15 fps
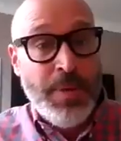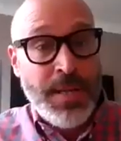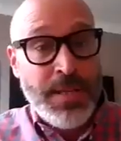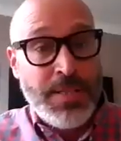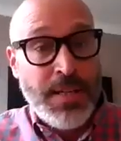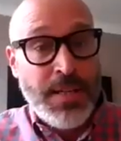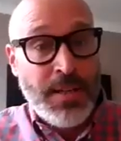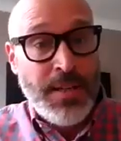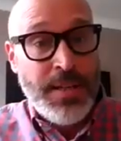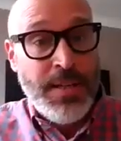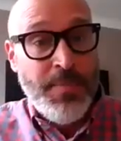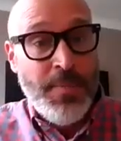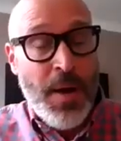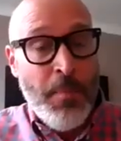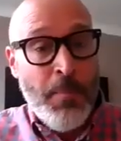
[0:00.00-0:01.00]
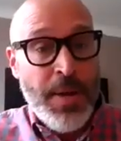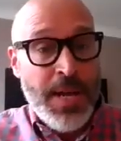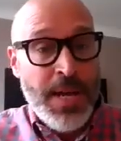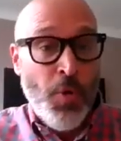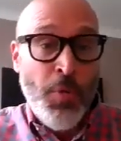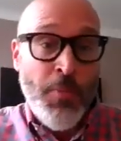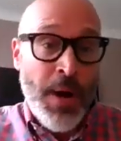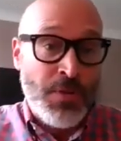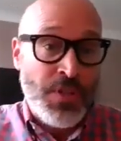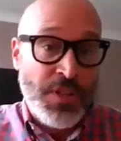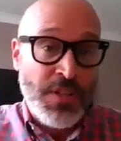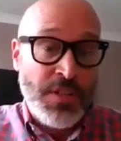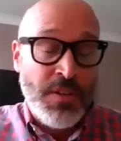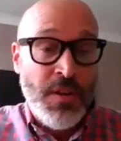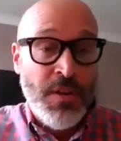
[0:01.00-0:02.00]
basically, and be
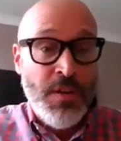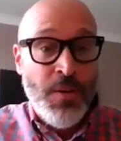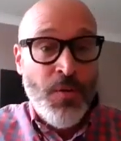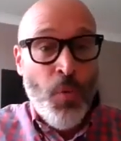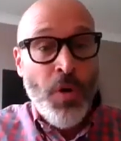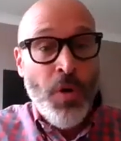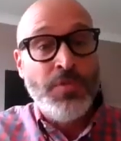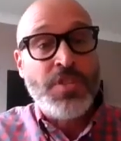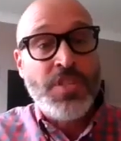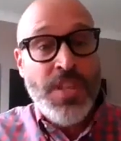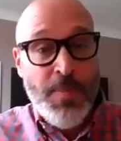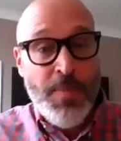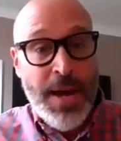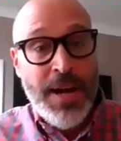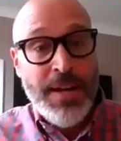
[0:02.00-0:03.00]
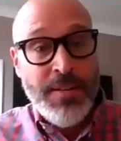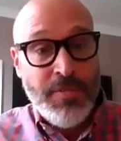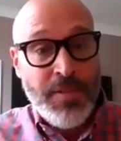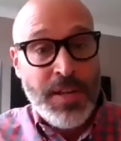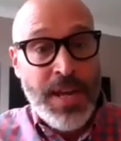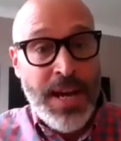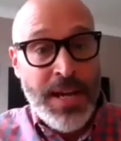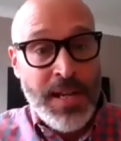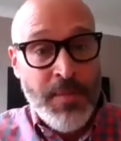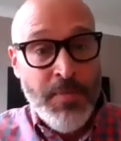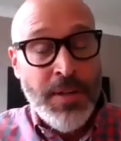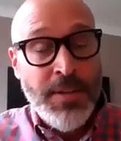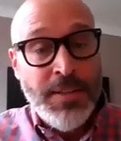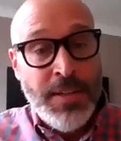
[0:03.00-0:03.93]
almost one step ahead of the game.